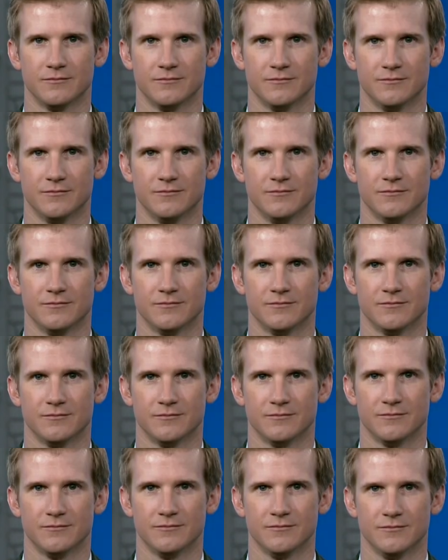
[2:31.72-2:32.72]

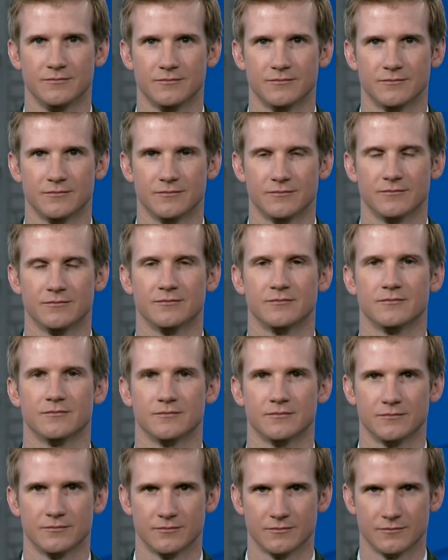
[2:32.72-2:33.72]

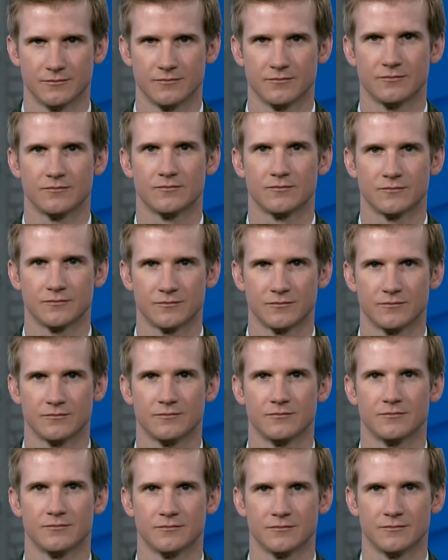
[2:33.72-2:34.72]

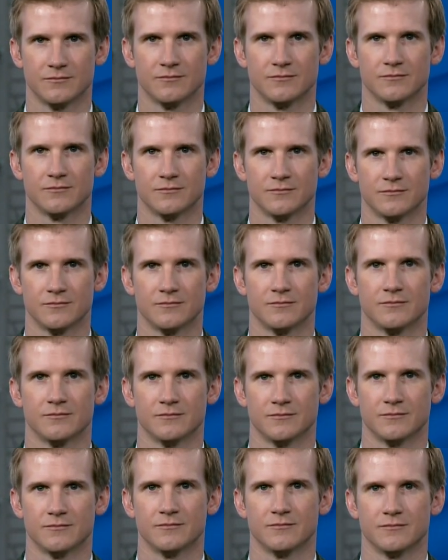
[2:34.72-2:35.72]

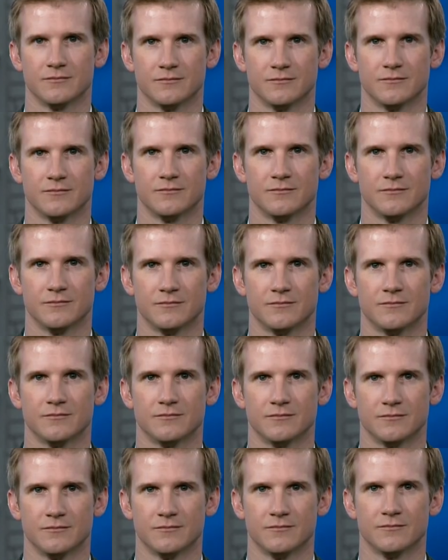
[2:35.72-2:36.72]

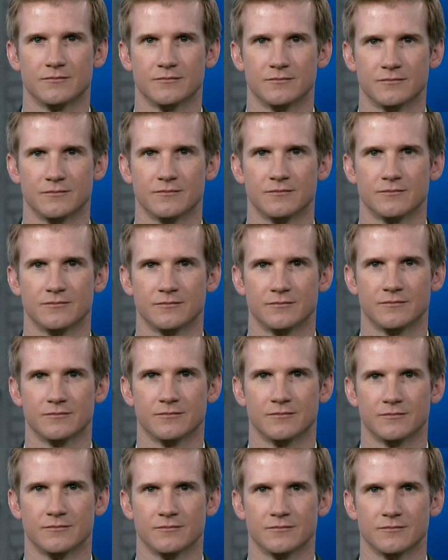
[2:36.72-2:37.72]

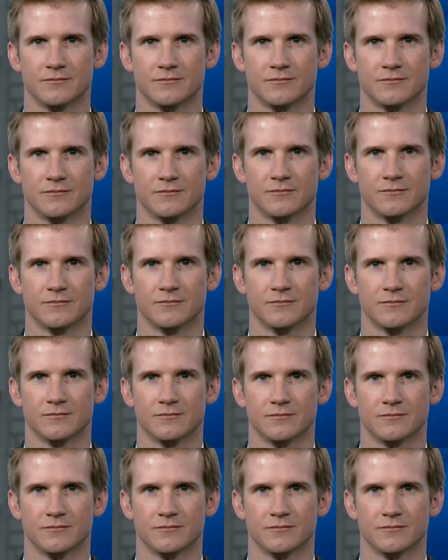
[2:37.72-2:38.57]
This person isn't speaking.